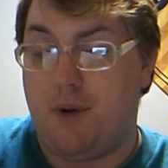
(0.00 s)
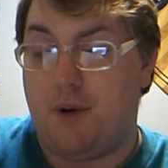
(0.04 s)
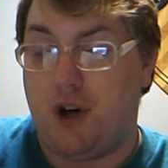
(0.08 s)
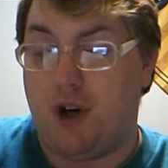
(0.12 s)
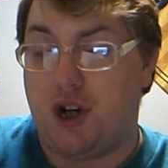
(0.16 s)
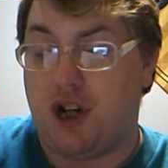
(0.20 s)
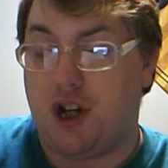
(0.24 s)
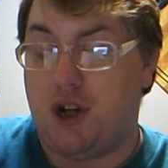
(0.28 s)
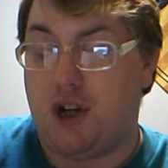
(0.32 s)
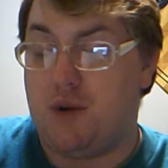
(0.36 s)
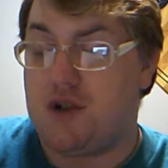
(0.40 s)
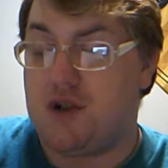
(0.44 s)

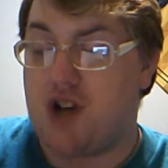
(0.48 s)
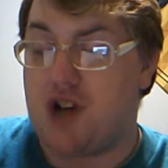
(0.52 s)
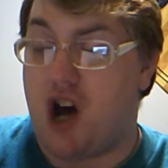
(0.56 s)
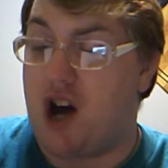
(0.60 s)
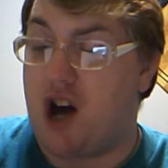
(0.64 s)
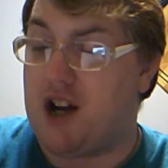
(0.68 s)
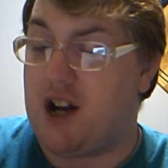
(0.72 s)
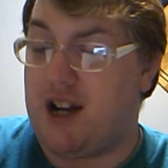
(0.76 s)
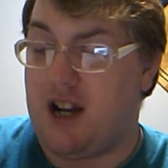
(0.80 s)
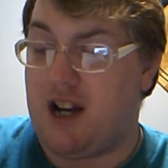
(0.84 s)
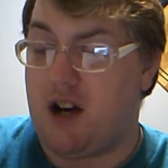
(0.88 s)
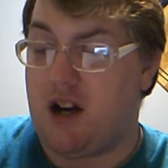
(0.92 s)
Maybe
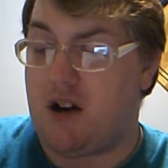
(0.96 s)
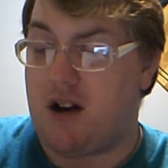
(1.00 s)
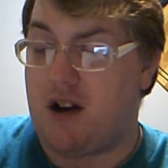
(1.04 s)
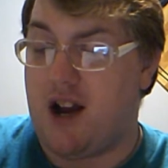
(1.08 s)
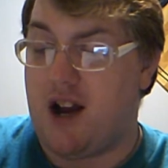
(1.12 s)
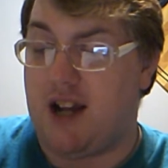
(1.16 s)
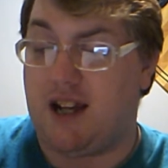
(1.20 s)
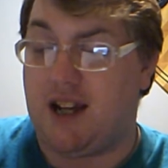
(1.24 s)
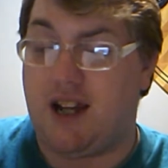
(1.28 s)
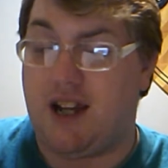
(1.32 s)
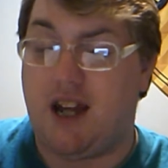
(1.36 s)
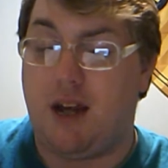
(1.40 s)
I'm
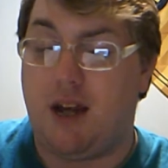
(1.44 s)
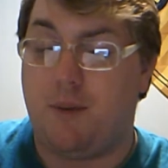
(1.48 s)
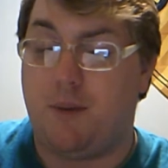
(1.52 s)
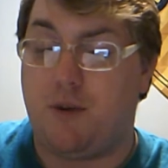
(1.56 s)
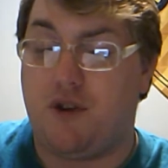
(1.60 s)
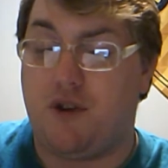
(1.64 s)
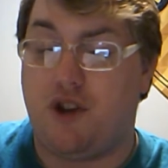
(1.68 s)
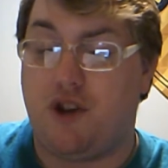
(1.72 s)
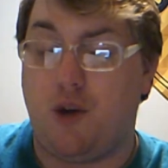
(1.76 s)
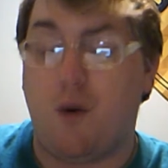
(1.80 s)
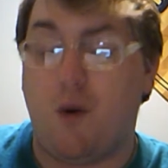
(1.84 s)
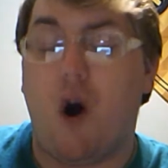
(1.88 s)
not the book
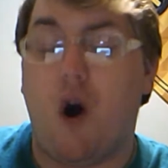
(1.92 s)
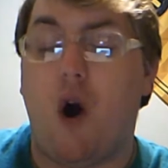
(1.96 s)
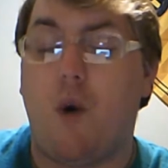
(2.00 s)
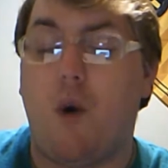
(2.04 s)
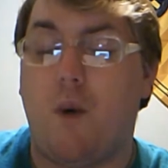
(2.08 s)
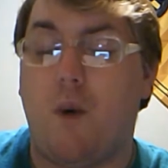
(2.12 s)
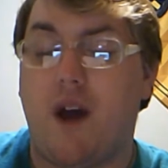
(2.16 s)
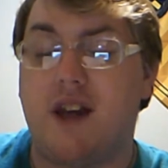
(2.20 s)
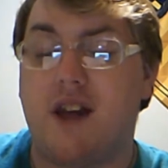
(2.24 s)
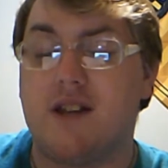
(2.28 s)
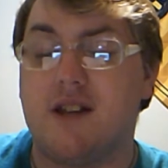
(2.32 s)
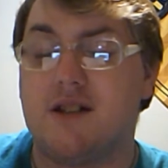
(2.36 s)
you dog
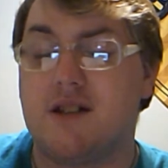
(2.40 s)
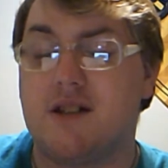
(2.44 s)
ear